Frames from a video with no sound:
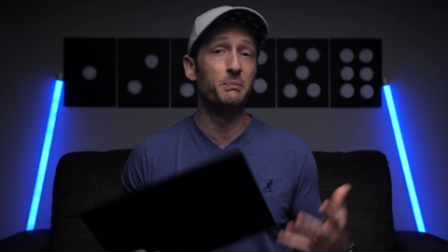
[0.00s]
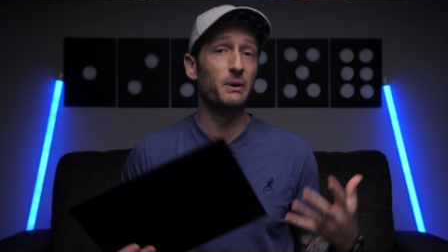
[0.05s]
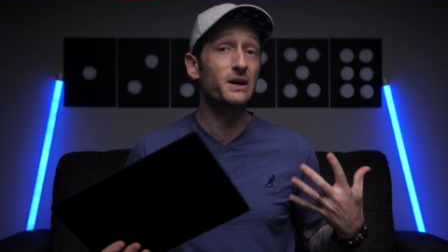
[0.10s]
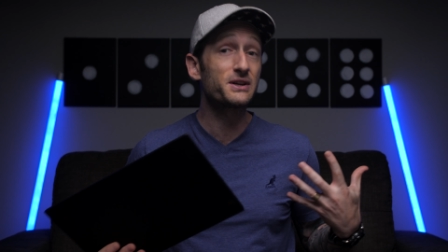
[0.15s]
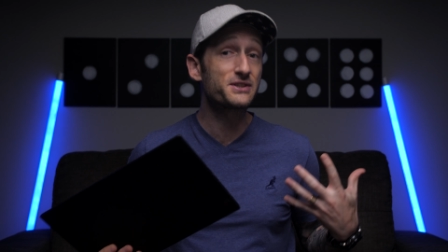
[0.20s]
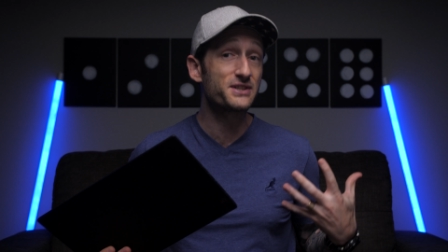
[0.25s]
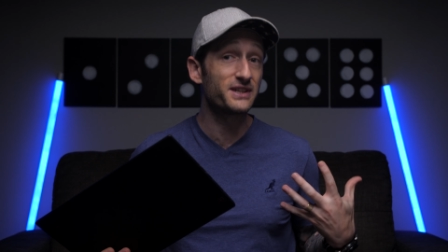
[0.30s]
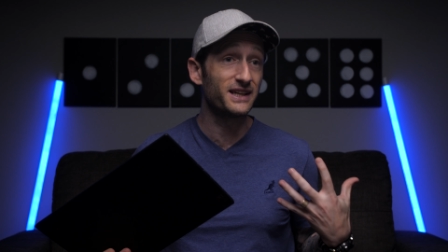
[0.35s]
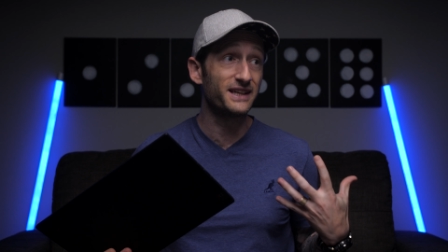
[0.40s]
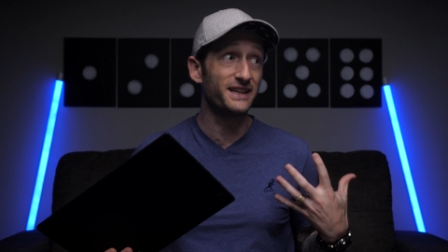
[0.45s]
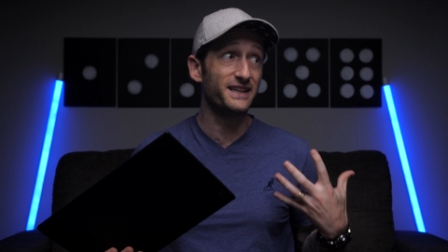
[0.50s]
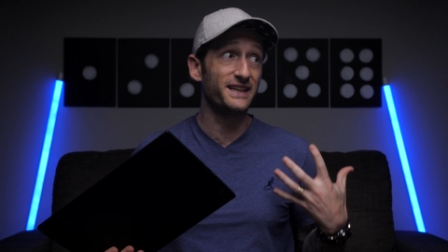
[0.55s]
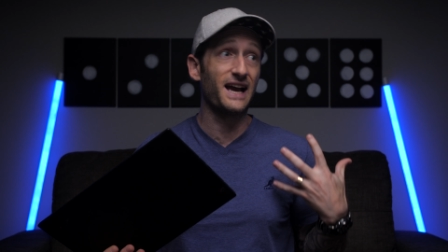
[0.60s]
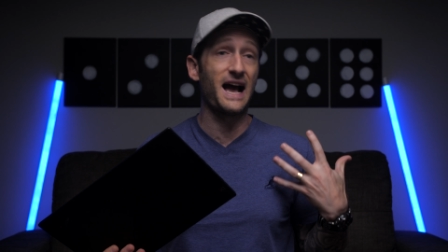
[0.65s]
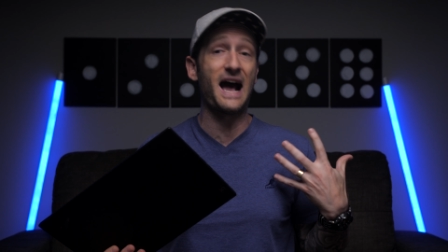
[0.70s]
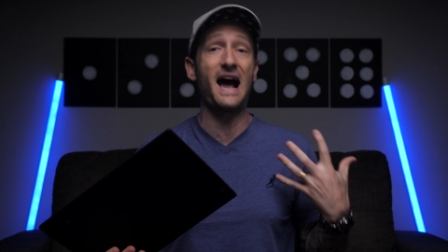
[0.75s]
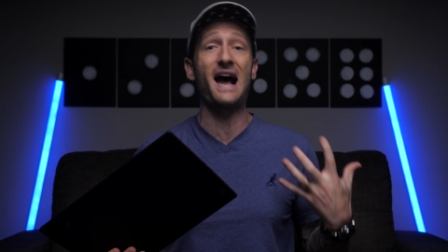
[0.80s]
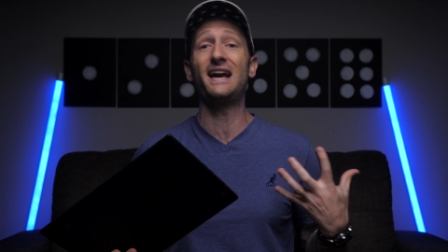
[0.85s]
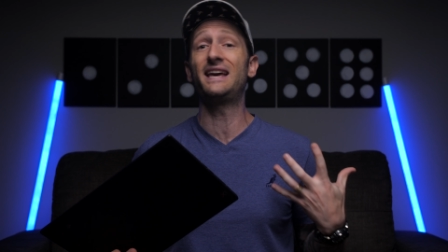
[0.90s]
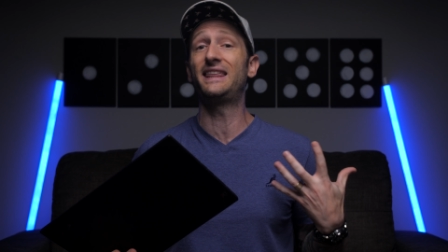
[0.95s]
personally,
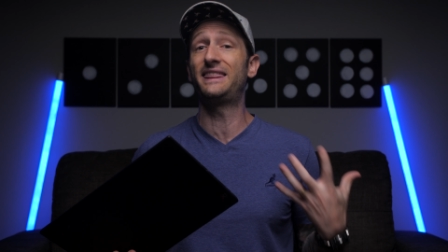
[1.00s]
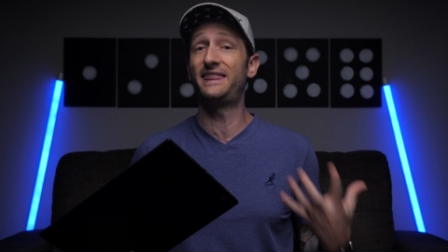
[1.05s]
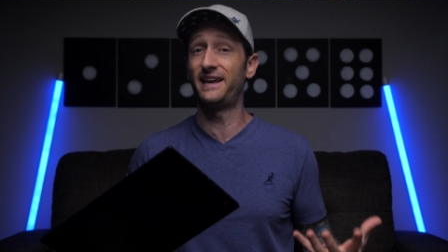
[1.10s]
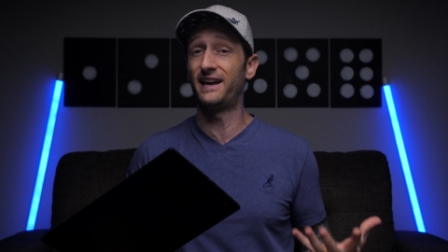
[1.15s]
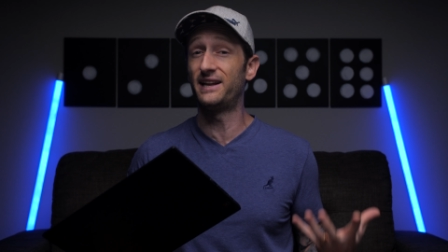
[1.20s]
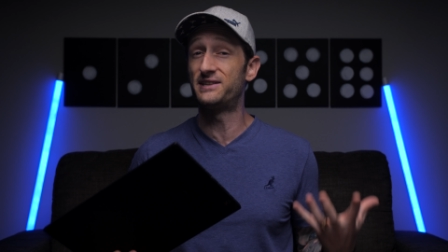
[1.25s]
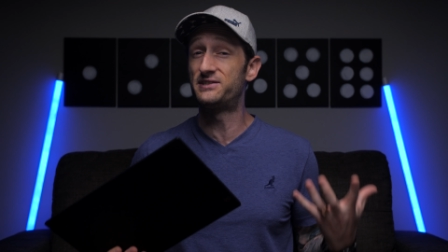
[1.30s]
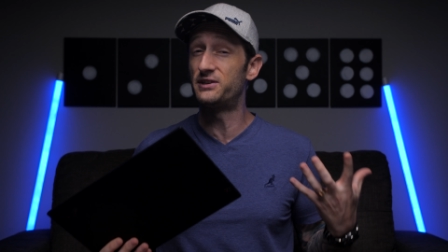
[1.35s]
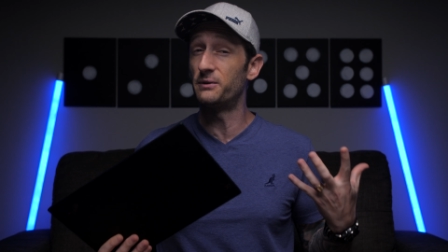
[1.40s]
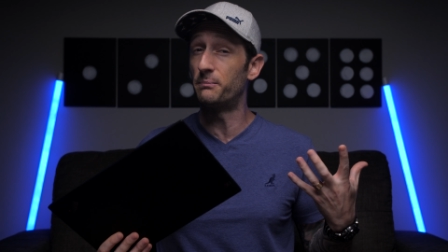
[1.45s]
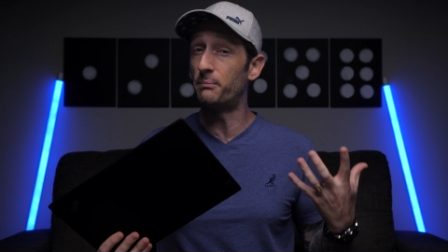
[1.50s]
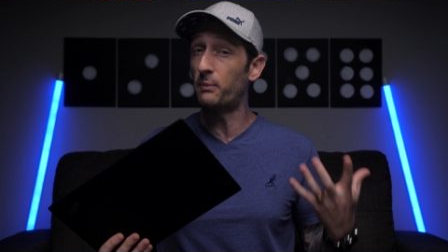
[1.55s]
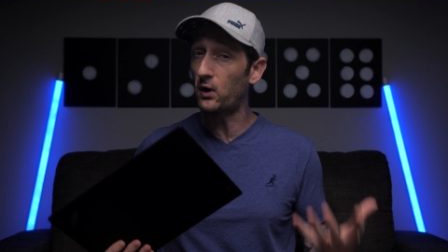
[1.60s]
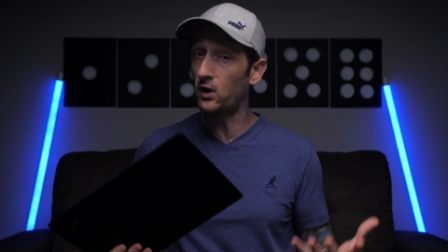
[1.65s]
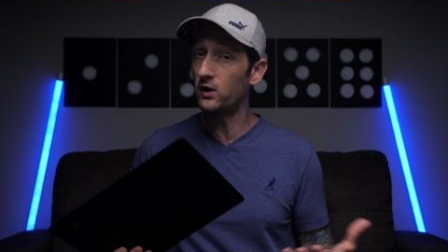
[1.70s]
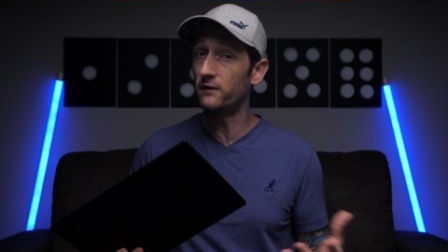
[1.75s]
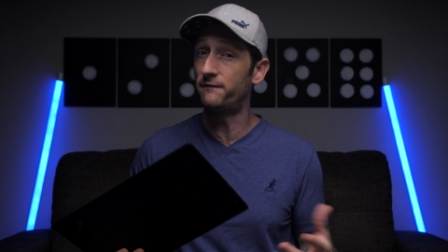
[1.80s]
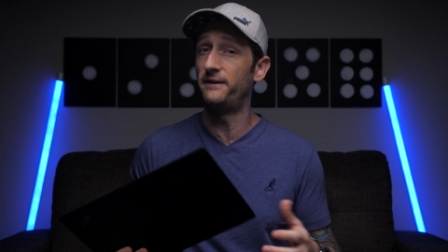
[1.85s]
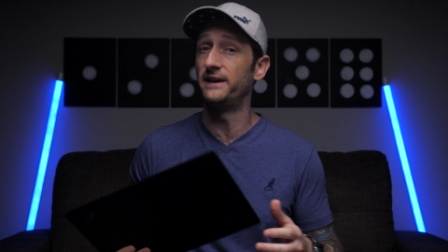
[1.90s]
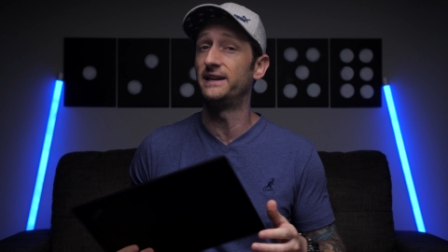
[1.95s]
I think it's the
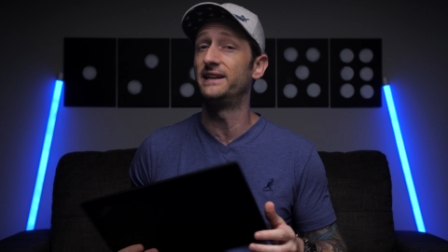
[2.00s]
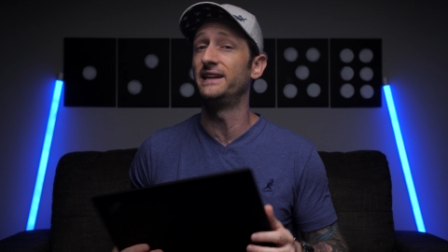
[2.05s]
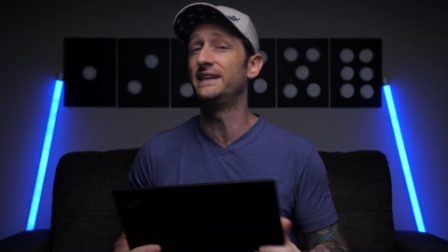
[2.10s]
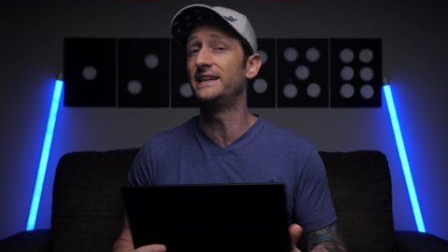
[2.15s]
perfect